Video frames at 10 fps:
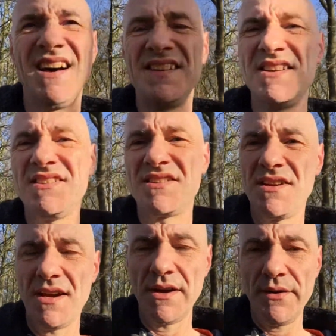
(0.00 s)
a
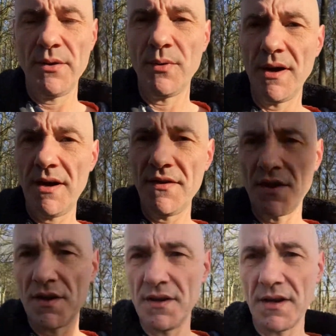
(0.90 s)
decent area where they
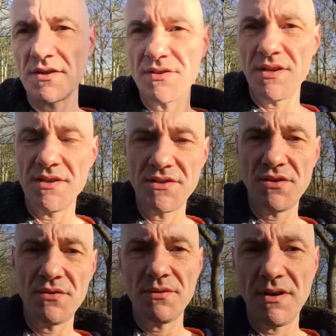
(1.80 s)
can actually
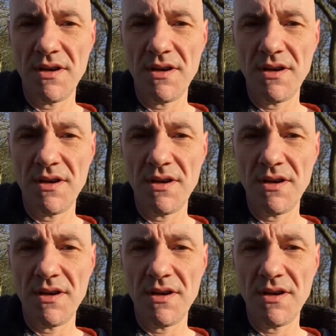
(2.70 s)
do,